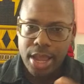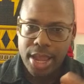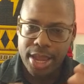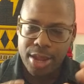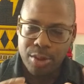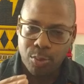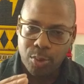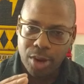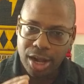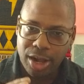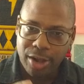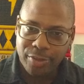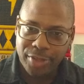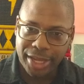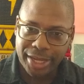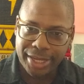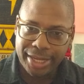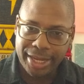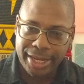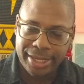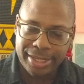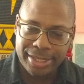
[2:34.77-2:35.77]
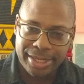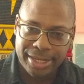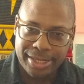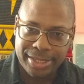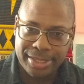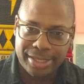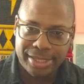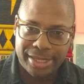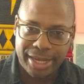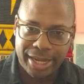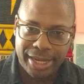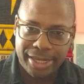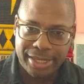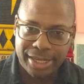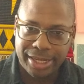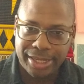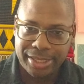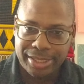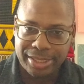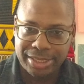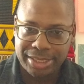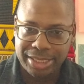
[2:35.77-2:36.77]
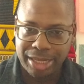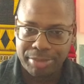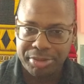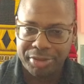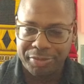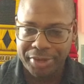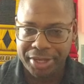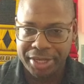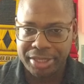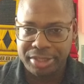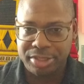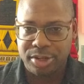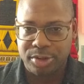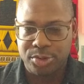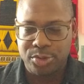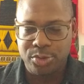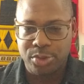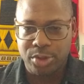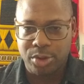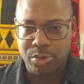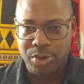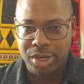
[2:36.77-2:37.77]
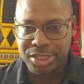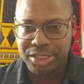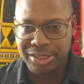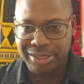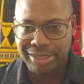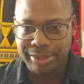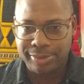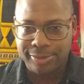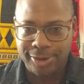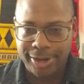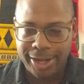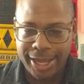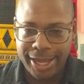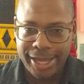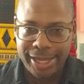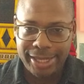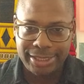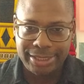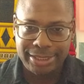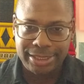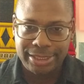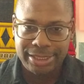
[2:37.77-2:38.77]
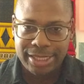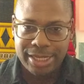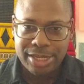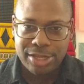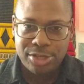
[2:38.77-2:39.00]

And while that can indicate a deceptive answer to the questions that were asked,